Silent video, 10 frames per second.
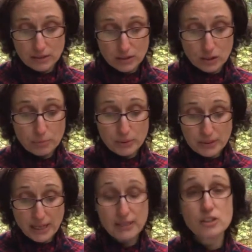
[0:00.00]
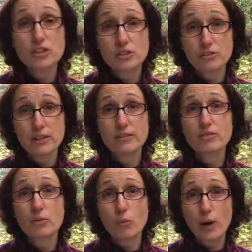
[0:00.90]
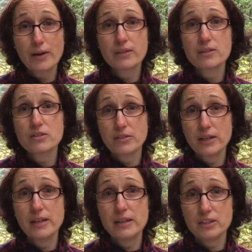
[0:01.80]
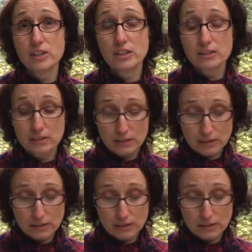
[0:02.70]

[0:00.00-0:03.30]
to protect children from wireless radiation.